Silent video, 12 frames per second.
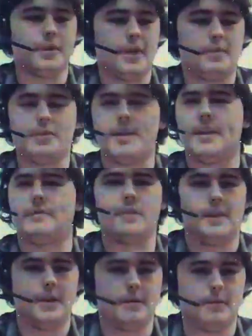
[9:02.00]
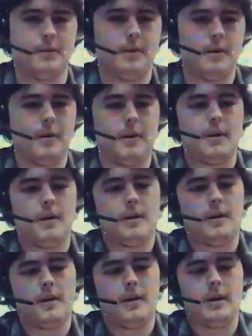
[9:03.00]
time will take forever.
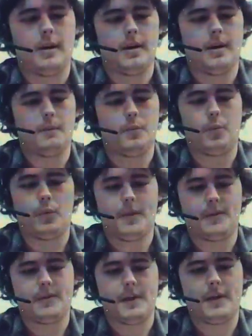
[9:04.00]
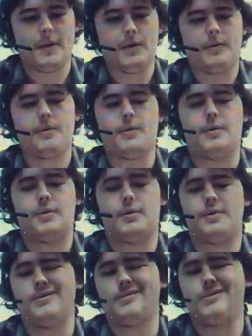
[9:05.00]
With this here,
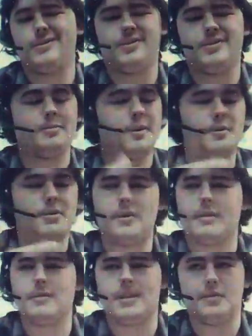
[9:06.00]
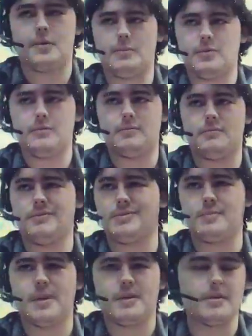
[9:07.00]
you pretty much drive like normal,
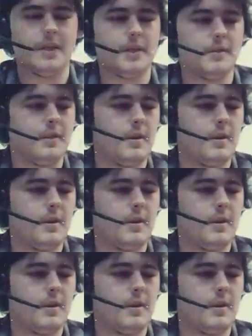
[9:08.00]
just putting around.